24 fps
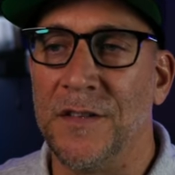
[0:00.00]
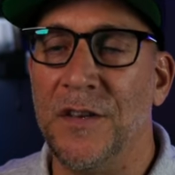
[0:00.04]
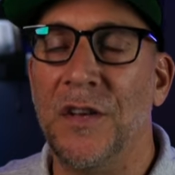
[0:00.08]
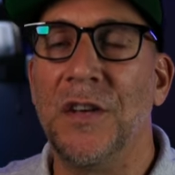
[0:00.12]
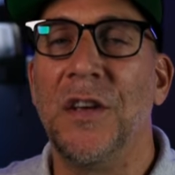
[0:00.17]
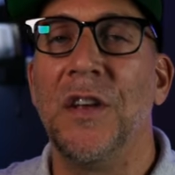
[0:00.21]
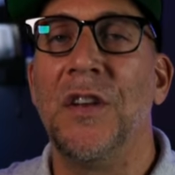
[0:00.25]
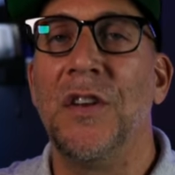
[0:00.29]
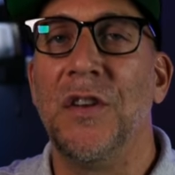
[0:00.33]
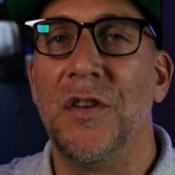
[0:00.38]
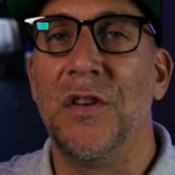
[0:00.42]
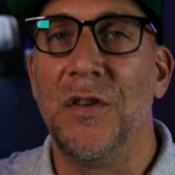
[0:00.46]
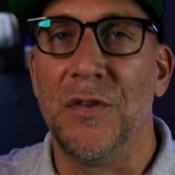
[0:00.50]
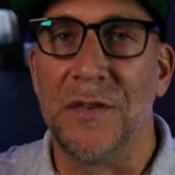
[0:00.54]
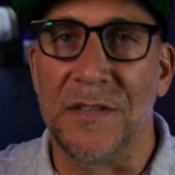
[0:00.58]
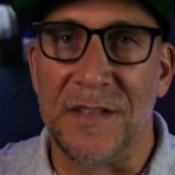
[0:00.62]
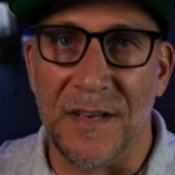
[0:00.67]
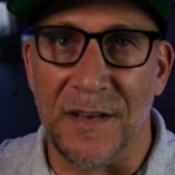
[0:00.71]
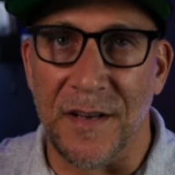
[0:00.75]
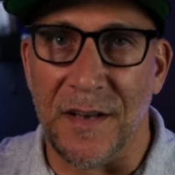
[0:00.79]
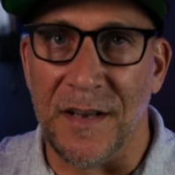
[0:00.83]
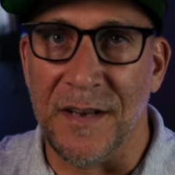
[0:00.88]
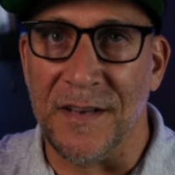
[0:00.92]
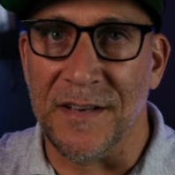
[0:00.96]
You could use
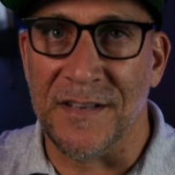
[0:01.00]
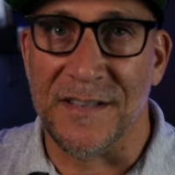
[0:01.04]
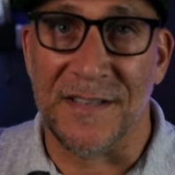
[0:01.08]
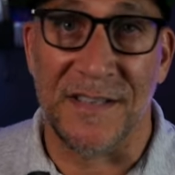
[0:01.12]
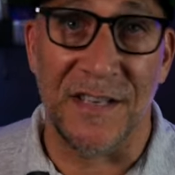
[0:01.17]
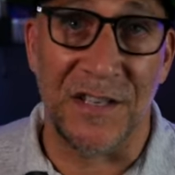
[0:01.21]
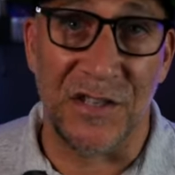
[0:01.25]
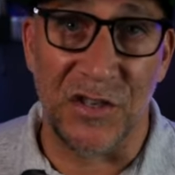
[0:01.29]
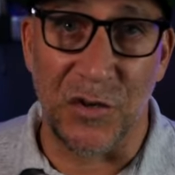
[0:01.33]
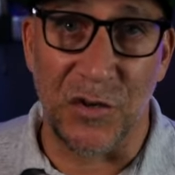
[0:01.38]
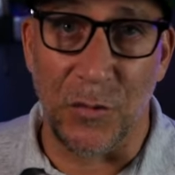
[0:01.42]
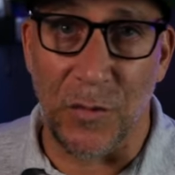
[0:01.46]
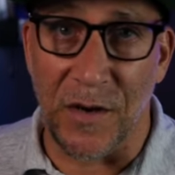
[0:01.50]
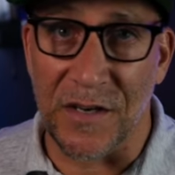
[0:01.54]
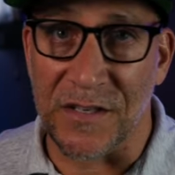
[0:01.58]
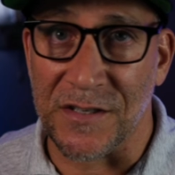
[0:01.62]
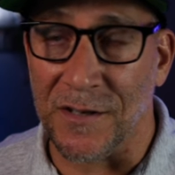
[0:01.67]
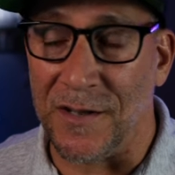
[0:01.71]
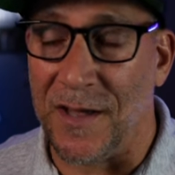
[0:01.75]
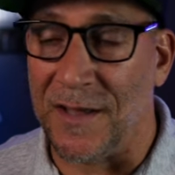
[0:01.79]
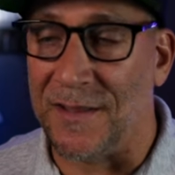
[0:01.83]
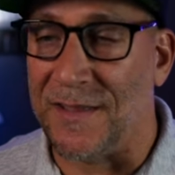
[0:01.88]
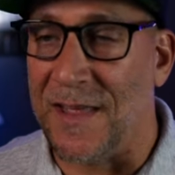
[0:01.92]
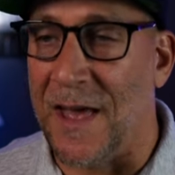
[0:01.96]
it in a
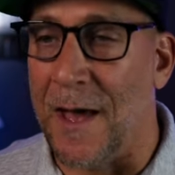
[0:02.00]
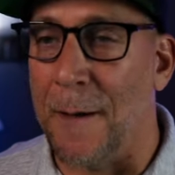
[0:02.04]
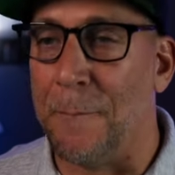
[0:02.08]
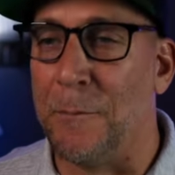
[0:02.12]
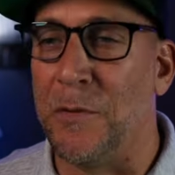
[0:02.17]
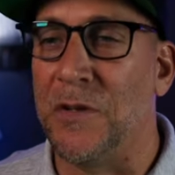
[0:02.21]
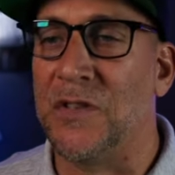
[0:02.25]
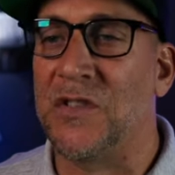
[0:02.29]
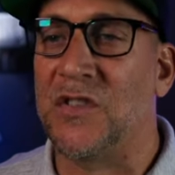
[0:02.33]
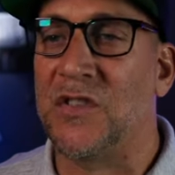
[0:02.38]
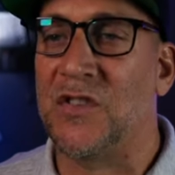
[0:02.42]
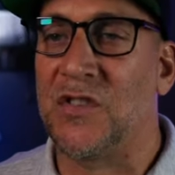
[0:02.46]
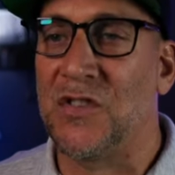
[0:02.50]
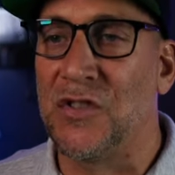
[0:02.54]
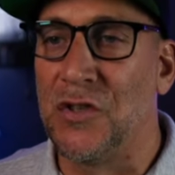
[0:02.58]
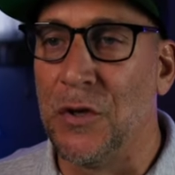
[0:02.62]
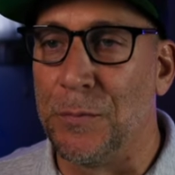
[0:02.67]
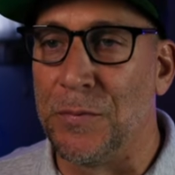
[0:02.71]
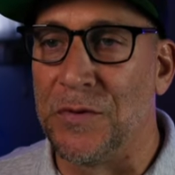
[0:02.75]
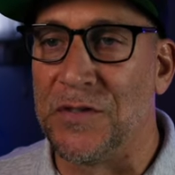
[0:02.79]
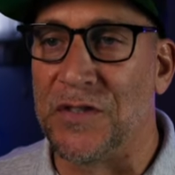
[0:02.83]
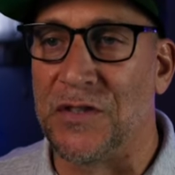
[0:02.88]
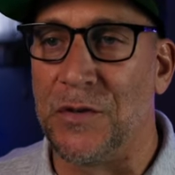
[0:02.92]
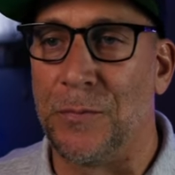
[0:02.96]
situation like that, but
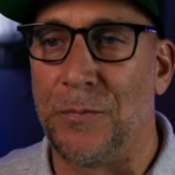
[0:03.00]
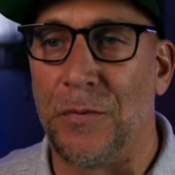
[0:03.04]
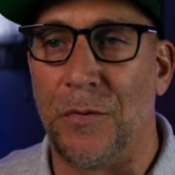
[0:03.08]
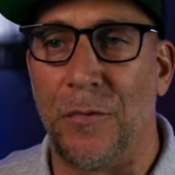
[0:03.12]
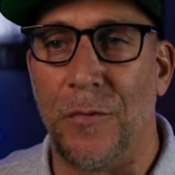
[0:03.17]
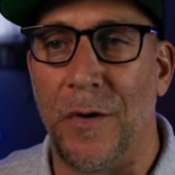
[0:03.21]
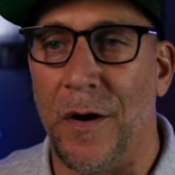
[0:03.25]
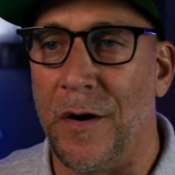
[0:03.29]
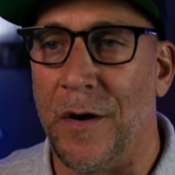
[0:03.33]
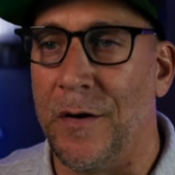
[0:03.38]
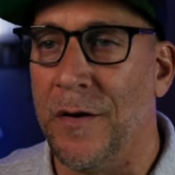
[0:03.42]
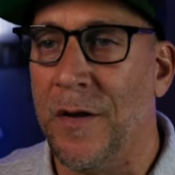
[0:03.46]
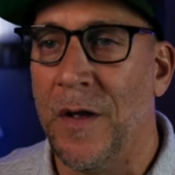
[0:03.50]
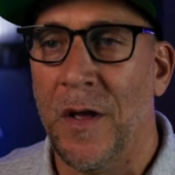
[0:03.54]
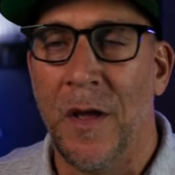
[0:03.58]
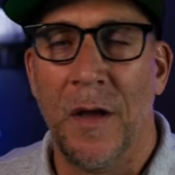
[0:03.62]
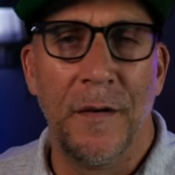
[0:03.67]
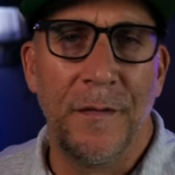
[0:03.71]
super, super rare.